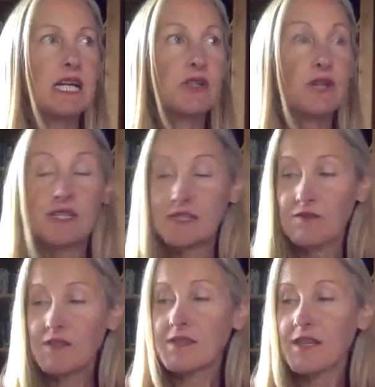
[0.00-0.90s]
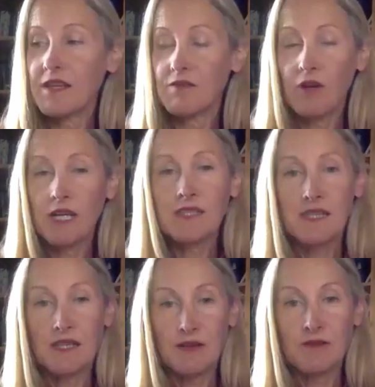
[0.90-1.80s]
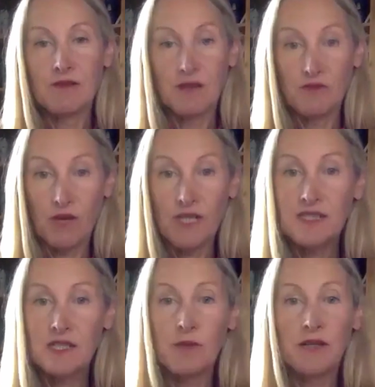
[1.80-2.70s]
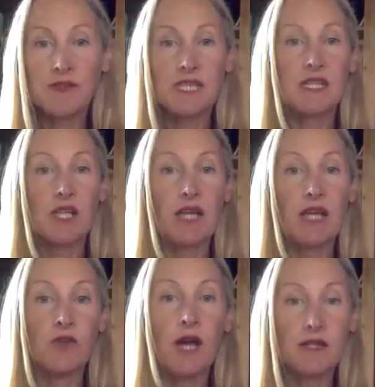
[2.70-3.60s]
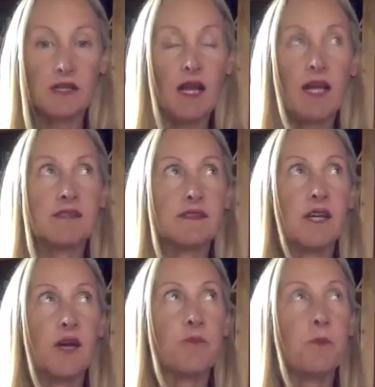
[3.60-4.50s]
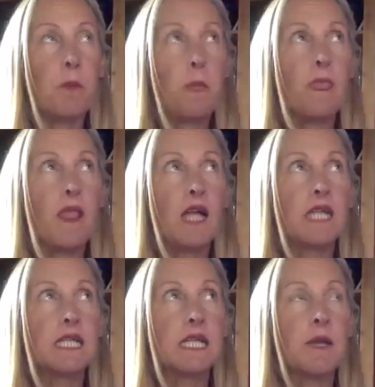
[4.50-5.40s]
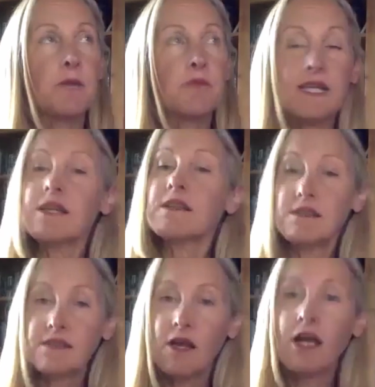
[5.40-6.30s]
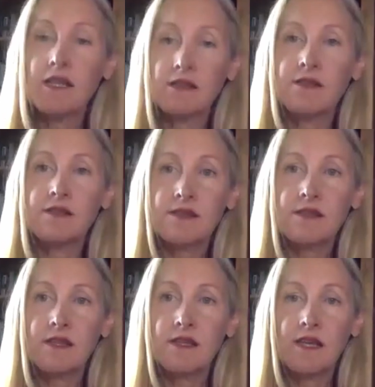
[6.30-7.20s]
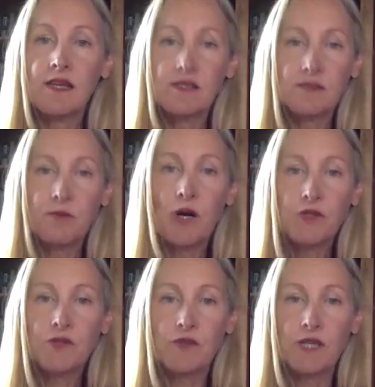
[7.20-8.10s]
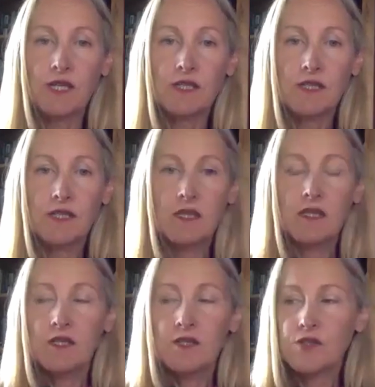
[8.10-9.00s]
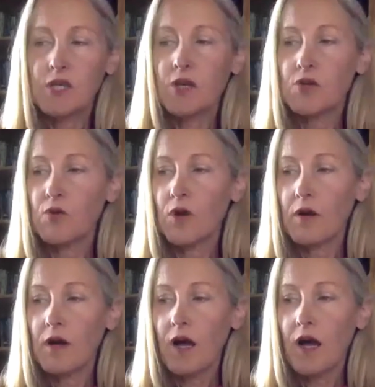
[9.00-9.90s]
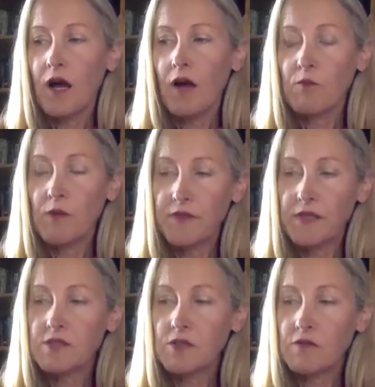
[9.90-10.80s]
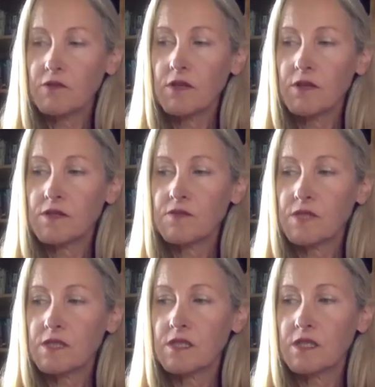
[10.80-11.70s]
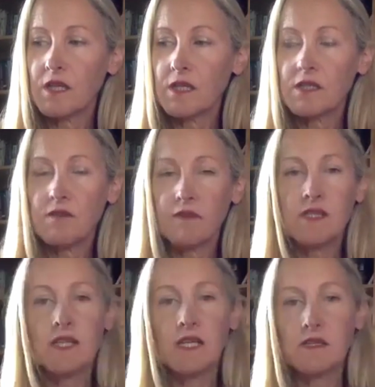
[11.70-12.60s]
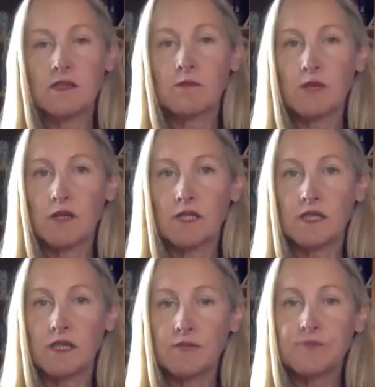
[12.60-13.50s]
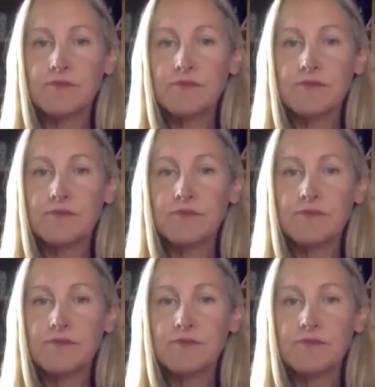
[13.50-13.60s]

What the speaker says: creativity in writing about it and breaking the silence is part of it. So with this novel, although it's fiction and I could have easily hidden behind it,